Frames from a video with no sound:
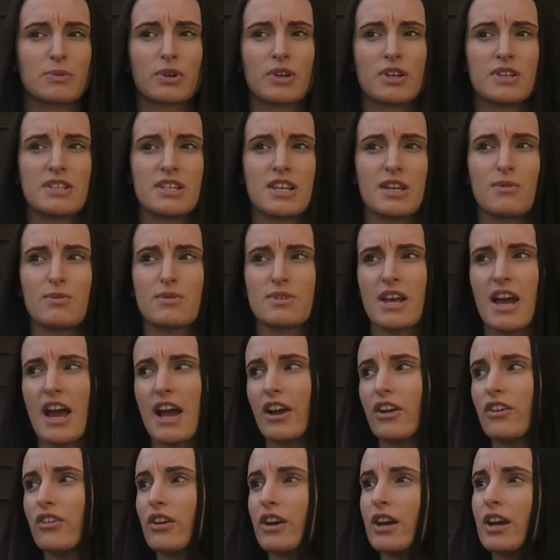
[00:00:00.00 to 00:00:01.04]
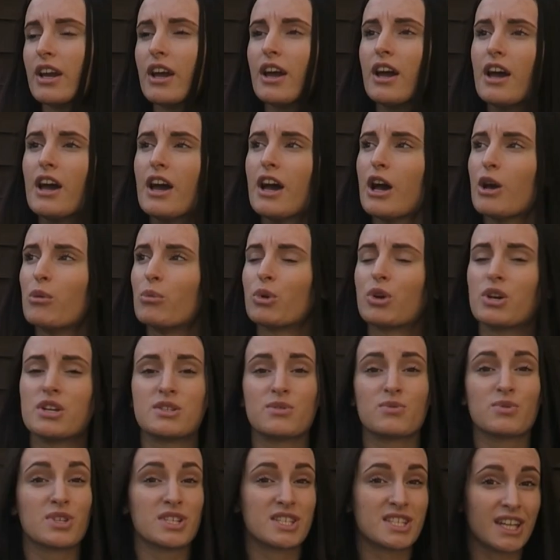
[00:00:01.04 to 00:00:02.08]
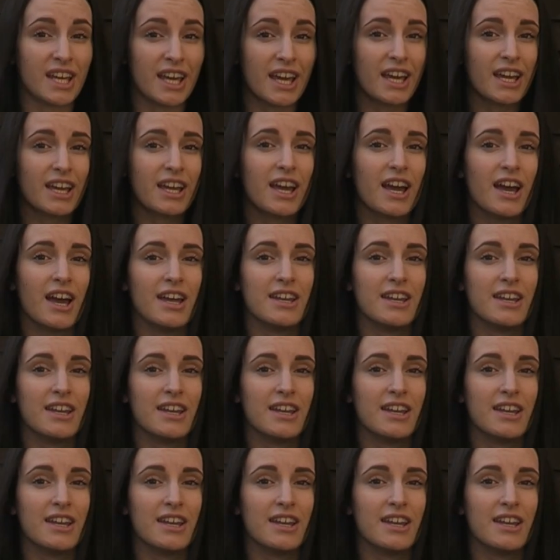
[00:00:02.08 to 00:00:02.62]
because he was angry and because he was a dick.